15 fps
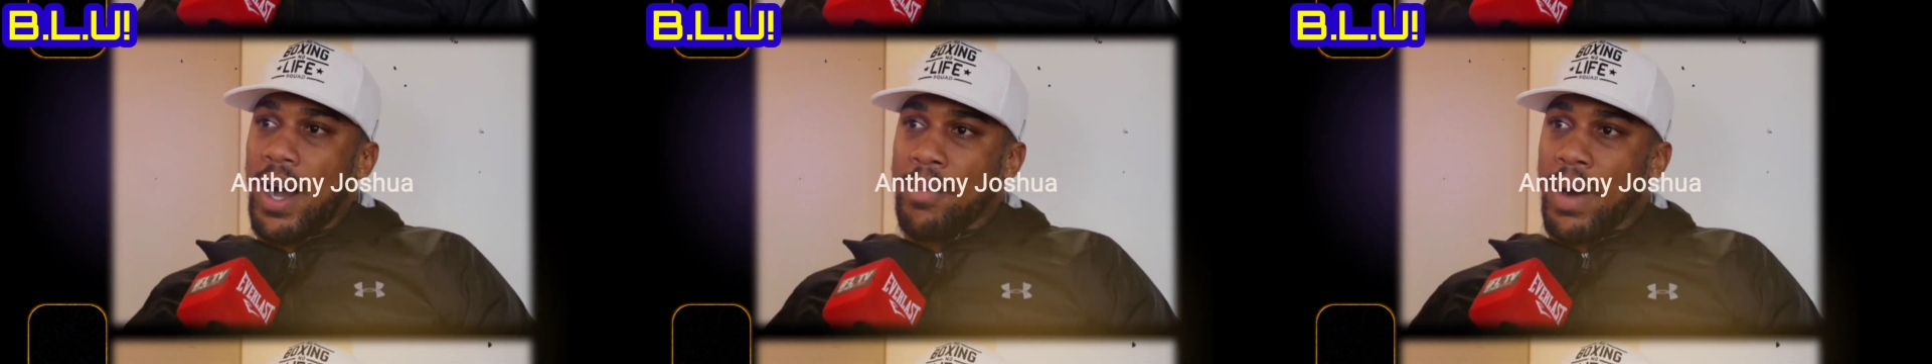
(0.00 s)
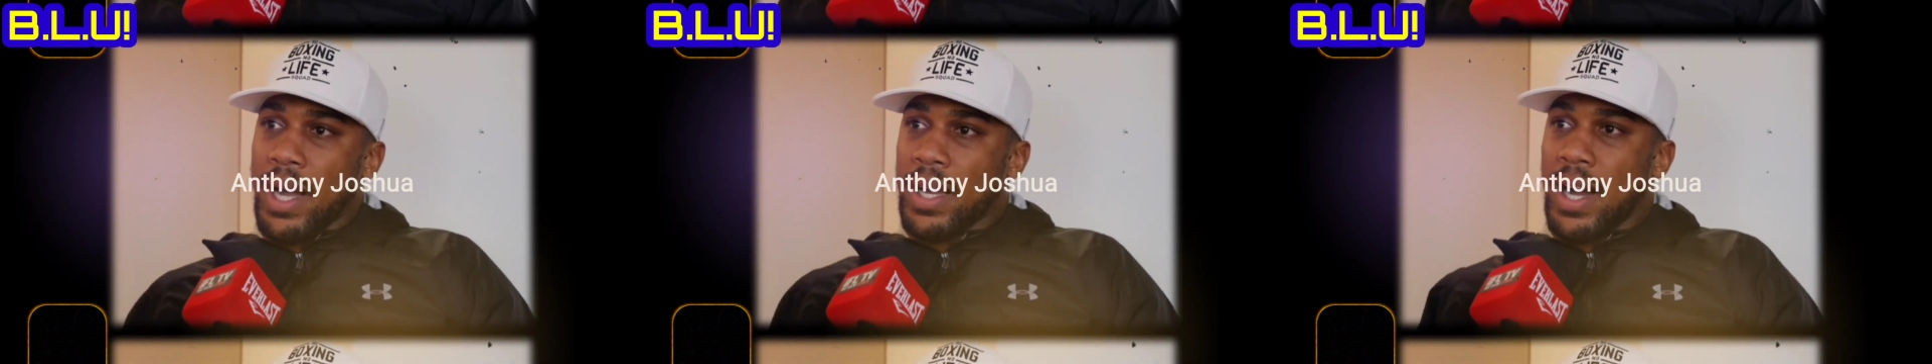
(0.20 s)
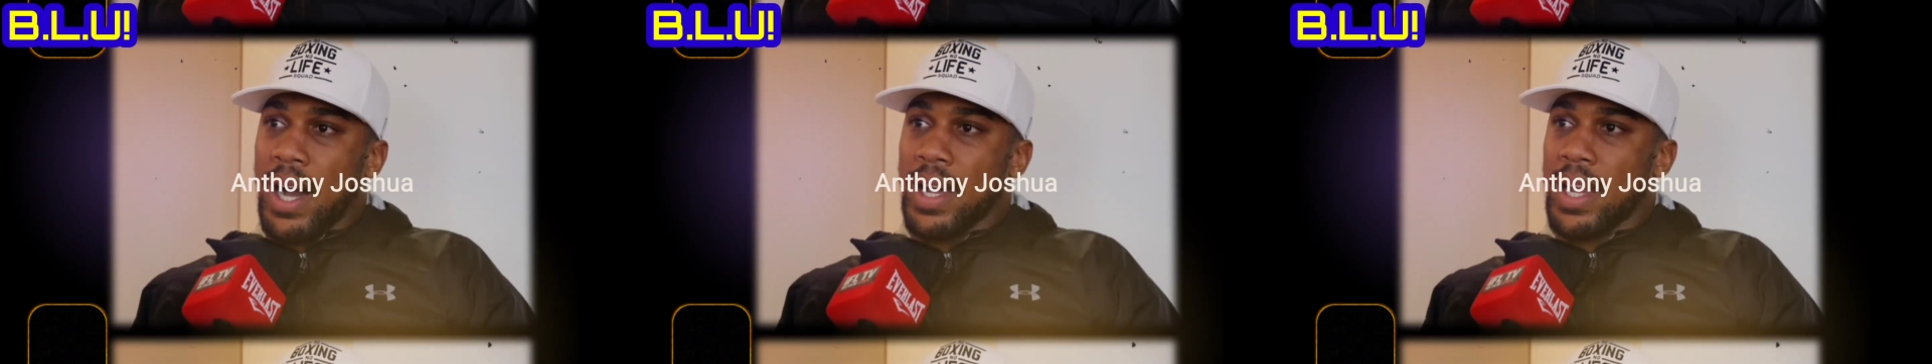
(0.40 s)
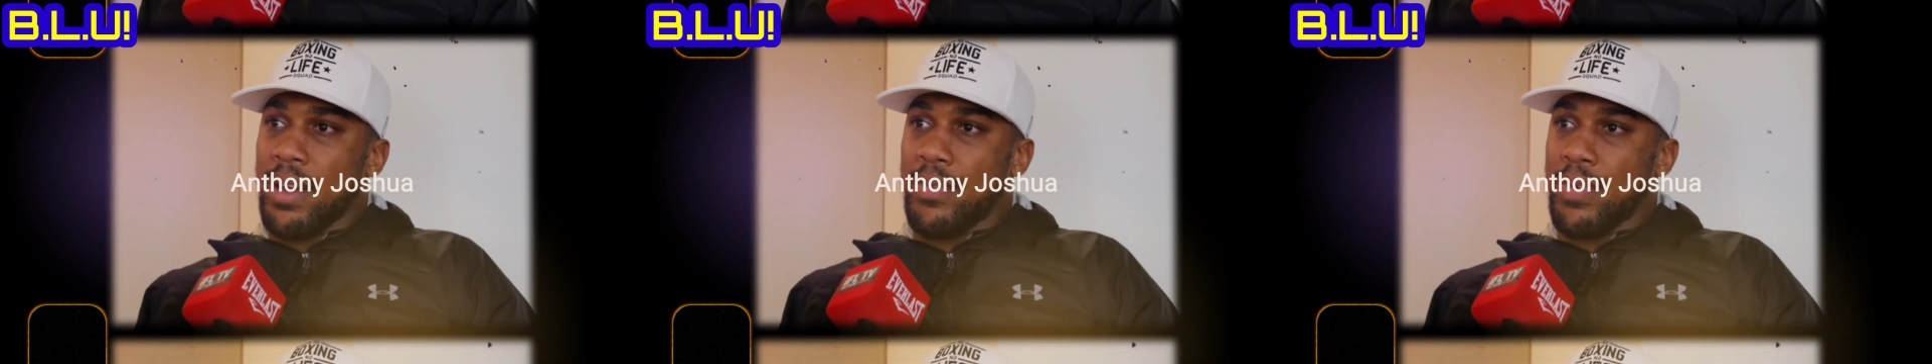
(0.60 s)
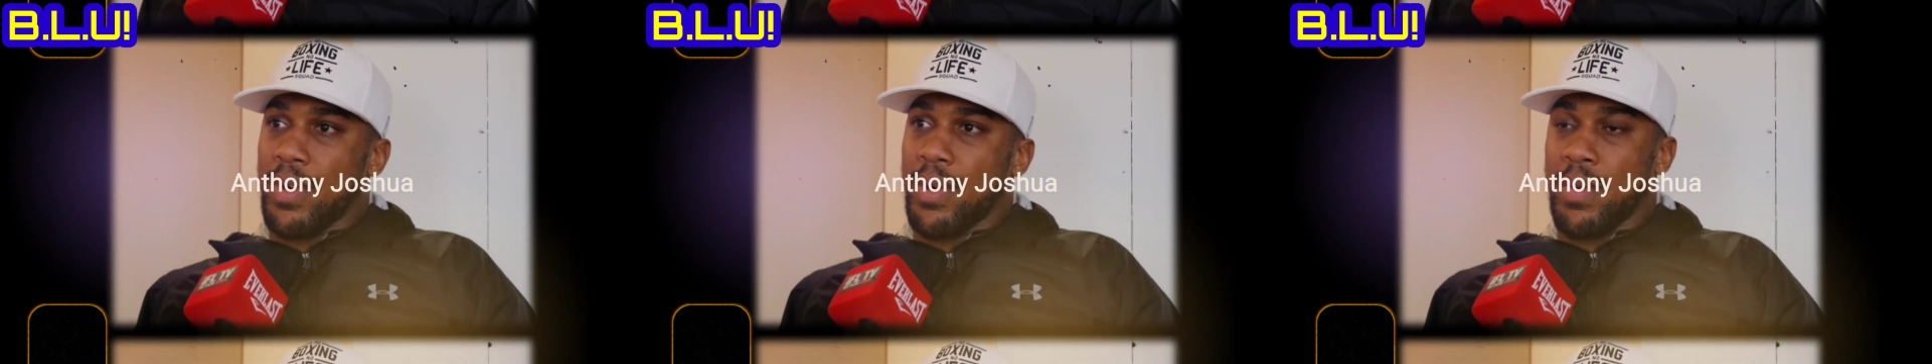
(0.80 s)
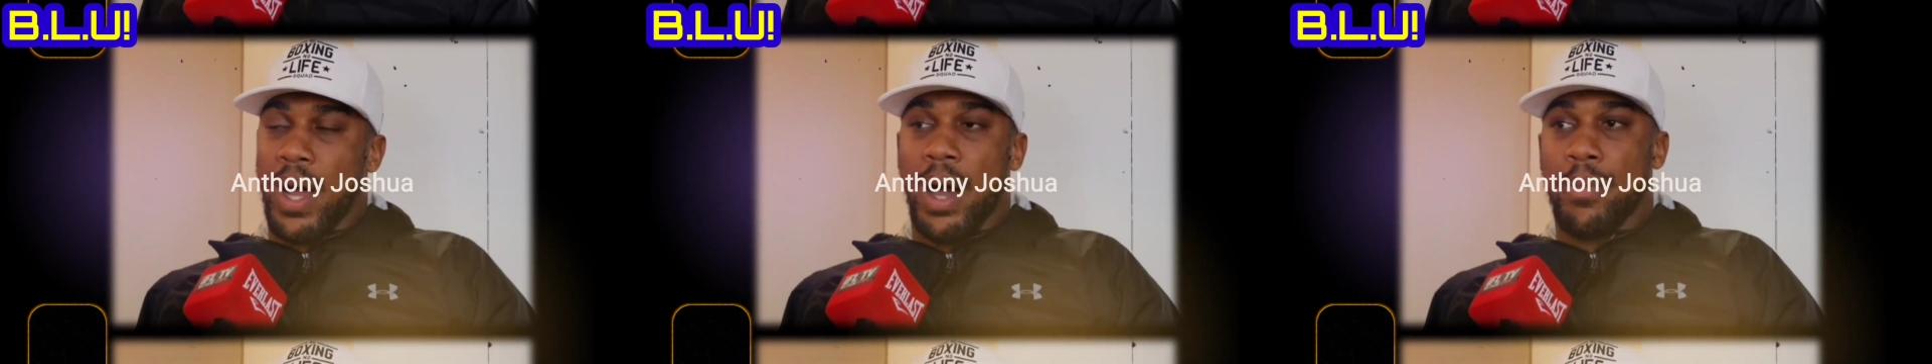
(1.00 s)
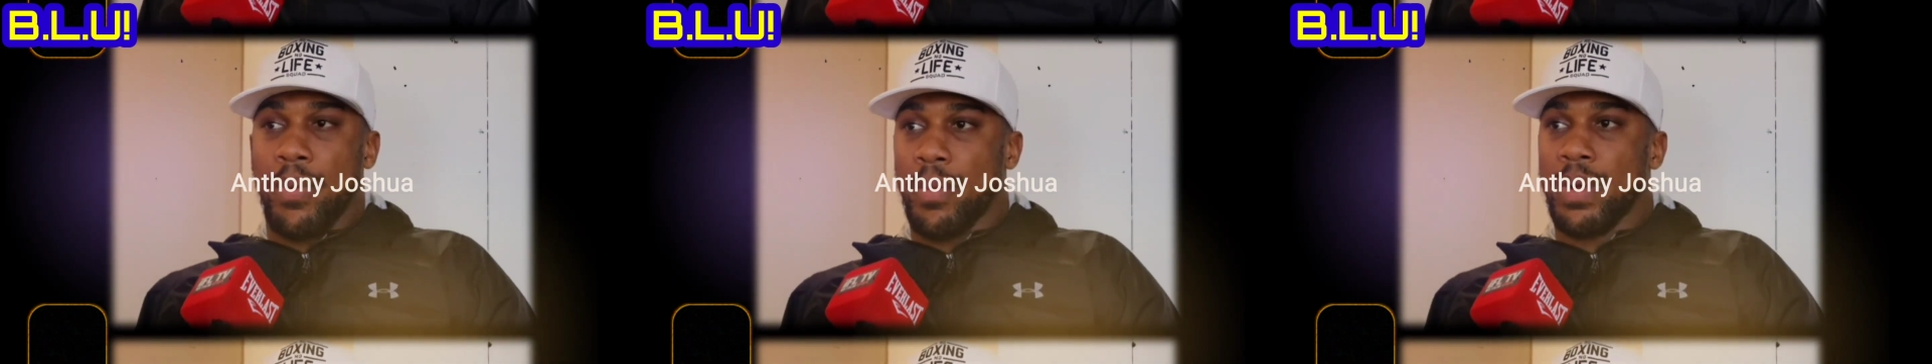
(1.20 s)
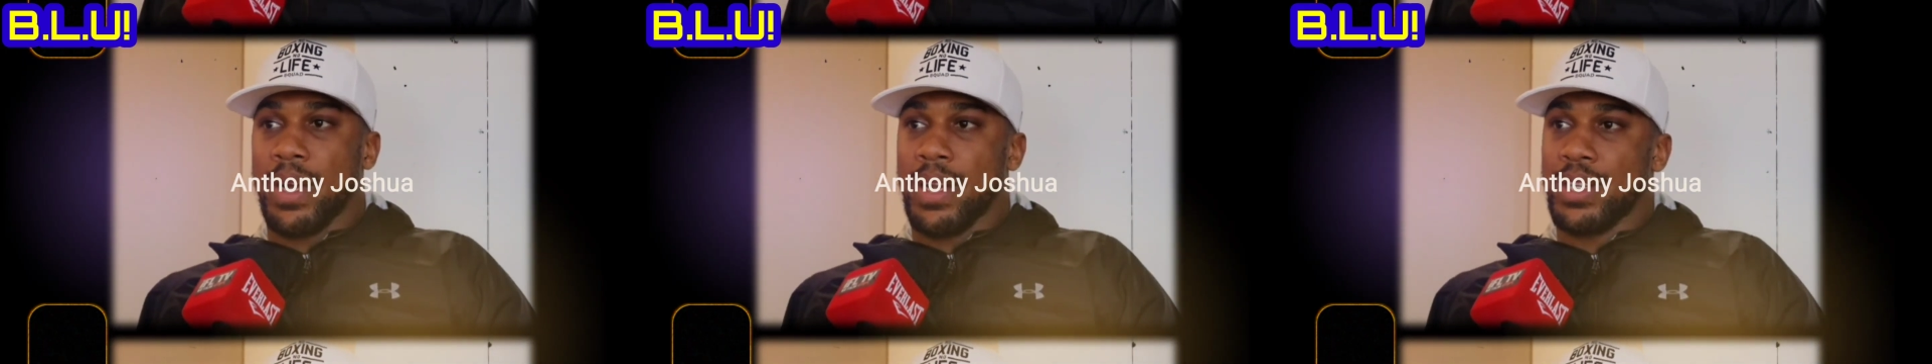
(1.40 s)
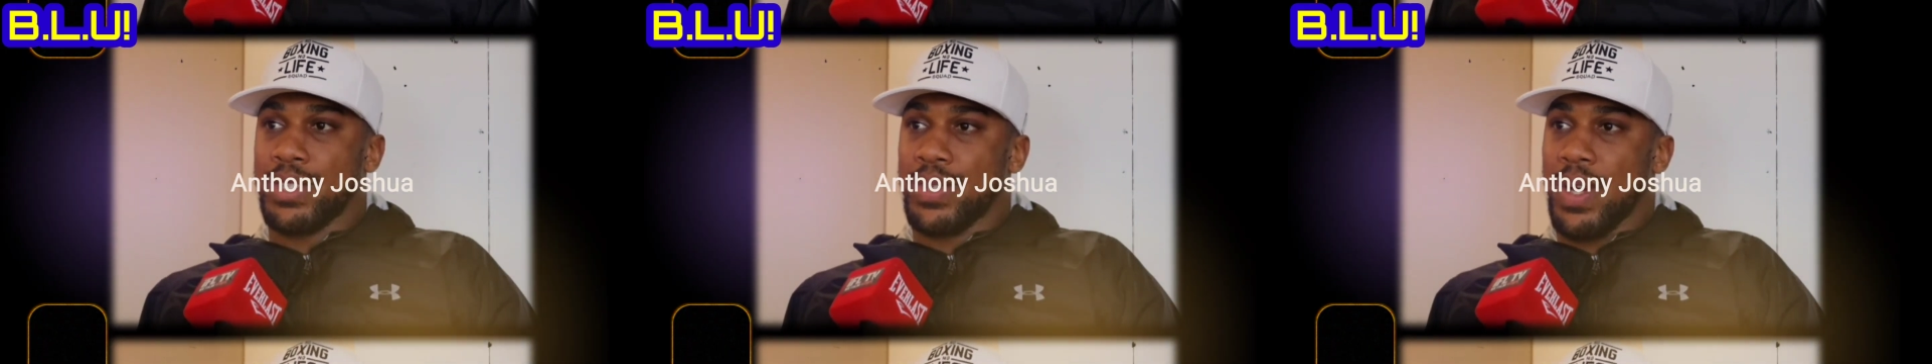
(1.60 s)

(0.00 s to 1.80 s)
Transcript: I might go out there from, like, I'm probably going to